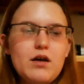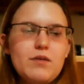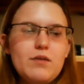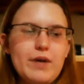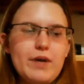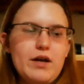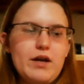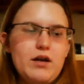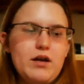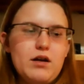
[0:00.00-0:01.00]
But
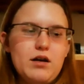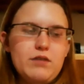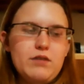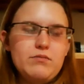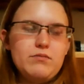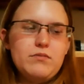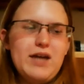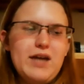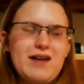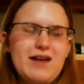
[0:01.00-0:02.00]
yeah,
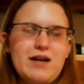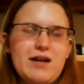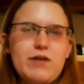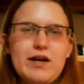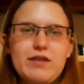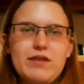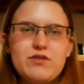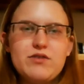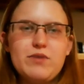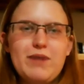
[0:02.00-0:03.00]
now I get this
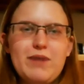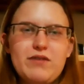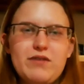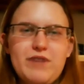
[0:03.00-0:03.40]
rebound effect,